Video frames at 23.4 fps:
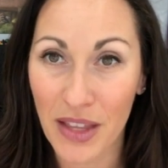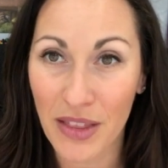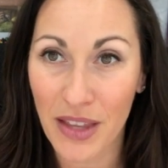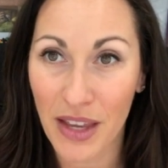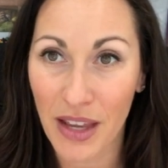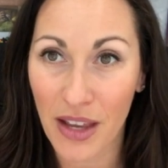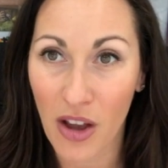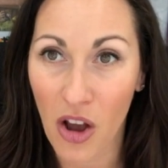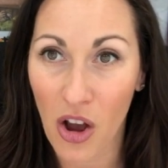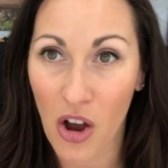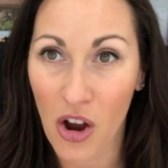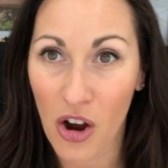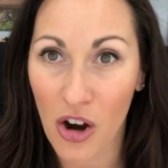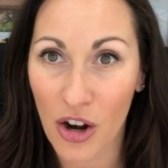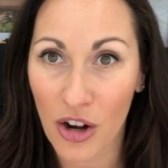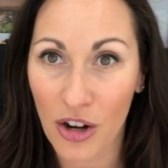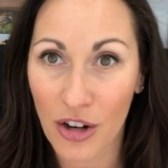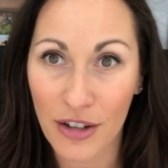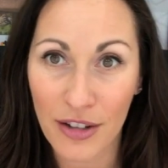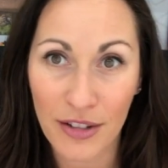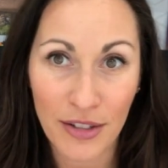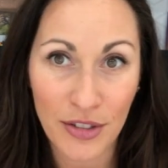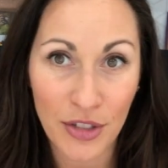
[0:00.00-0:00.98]
They
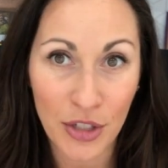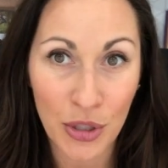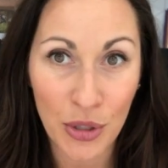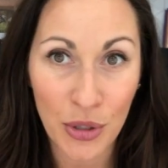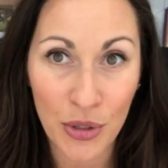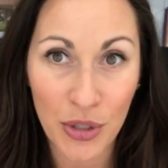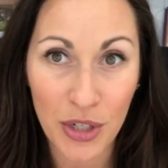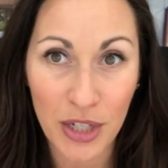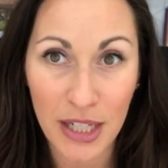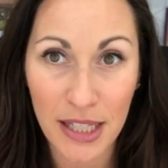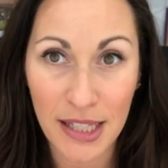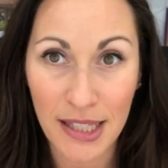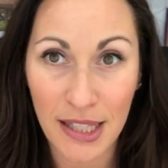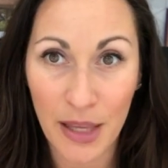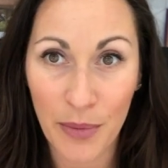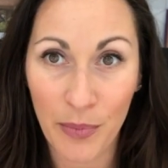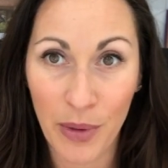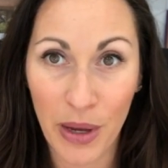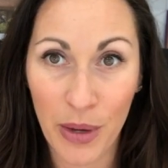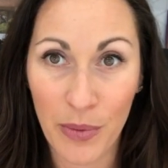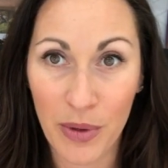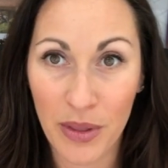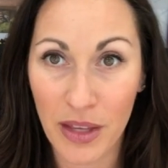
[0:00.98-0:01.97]
are diluted in some
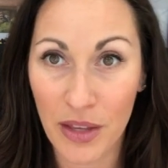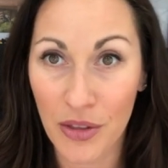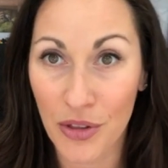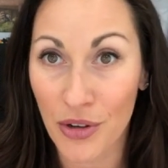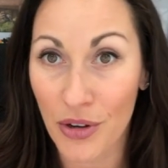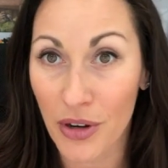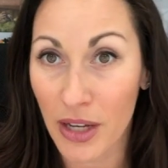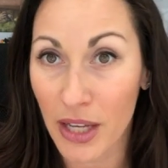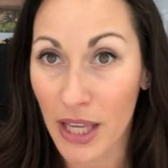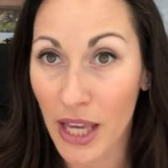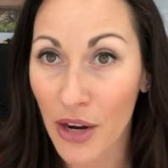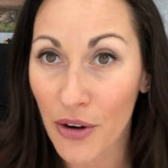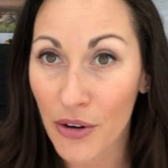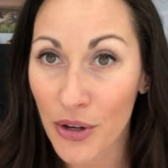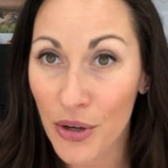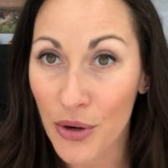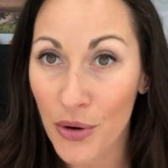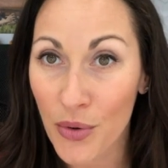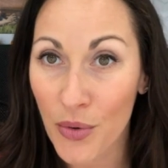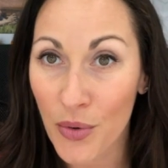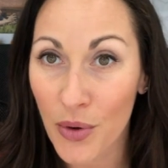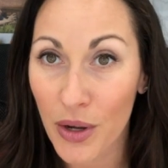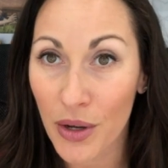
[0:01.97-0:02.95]
way with either a
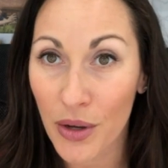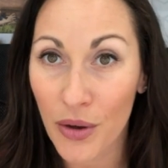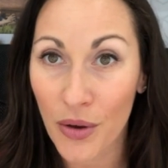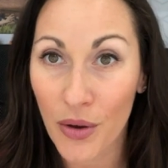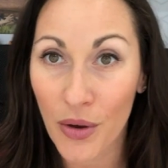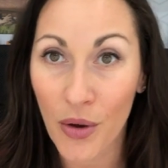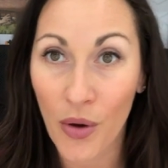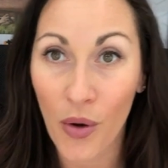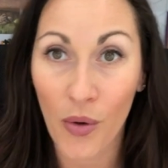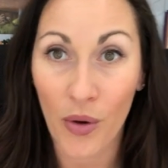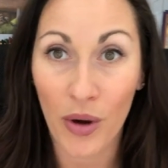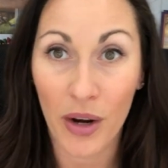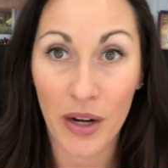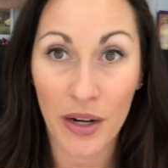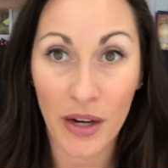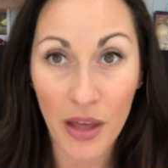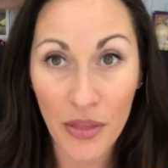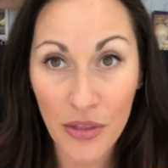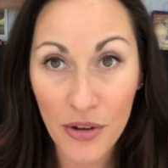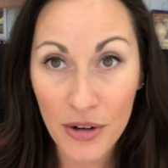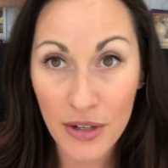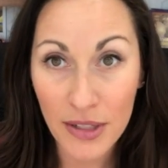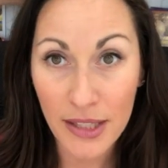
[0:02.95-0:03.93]
carrier oil or
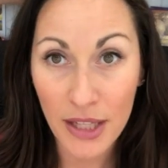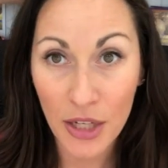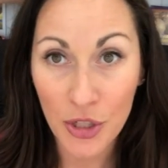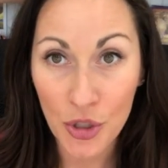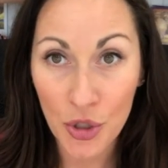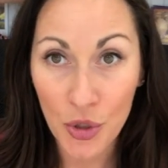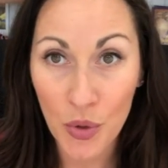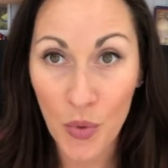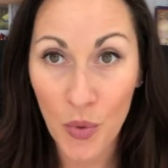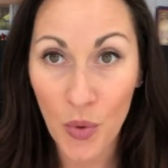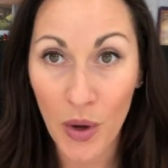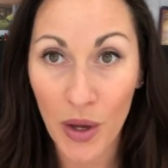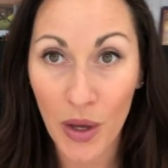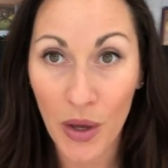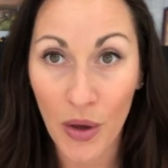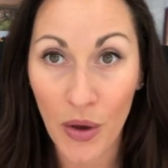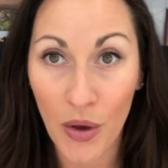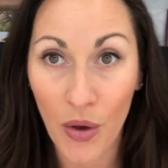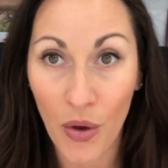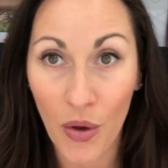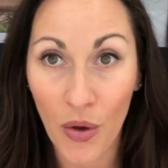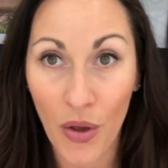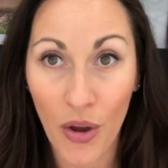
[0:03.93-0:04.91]
another essential
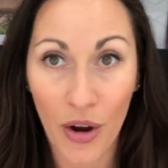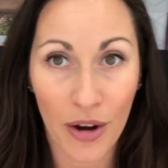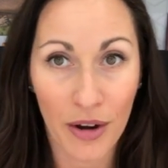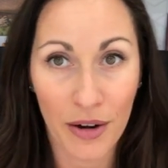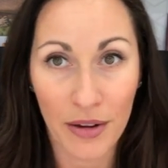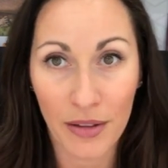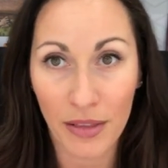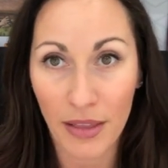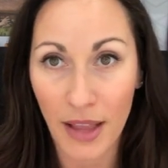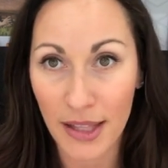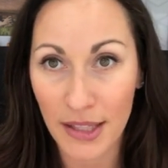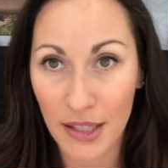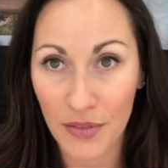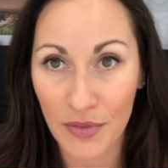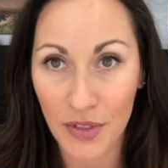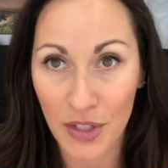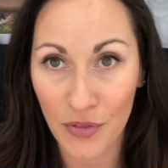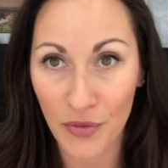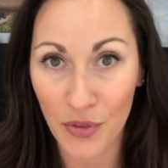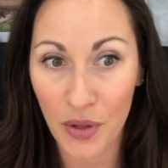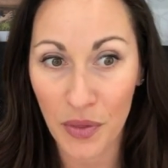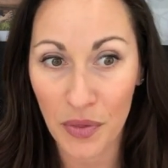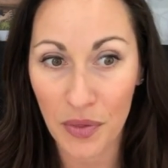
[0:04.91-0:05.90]
oil or lots of
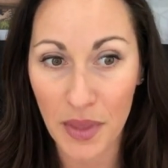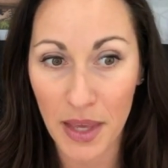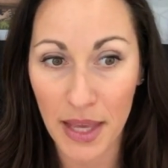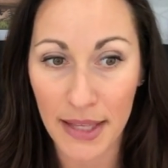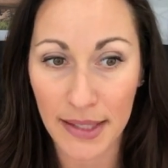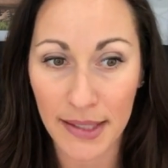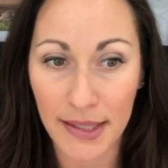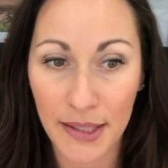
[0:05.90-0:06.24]
different things.